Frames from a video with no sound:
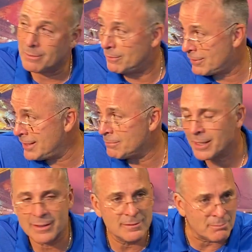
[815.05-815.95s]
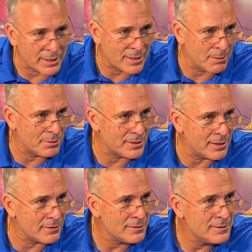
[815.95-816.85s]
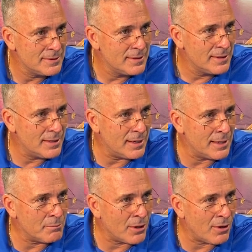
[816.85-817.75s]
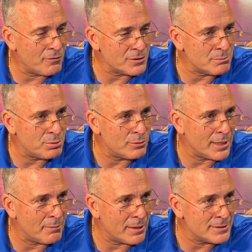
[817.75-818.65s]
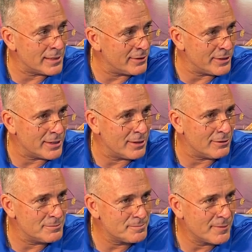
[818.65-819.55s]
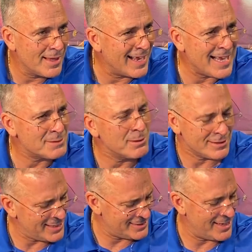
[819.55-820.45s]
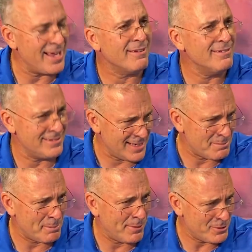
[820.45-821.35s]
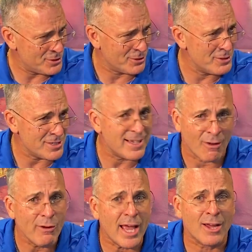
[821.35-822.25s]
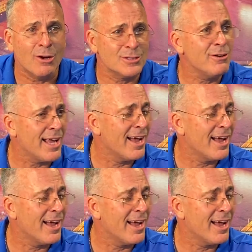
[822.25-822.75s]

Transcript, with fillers: I went right in my my cupboard there uh, in my office and pulled out. And I said, here you go. I asked him the other day. I said, hey, you still got my pillow? You still using it? Oh yeah, Coach. Oh yeah.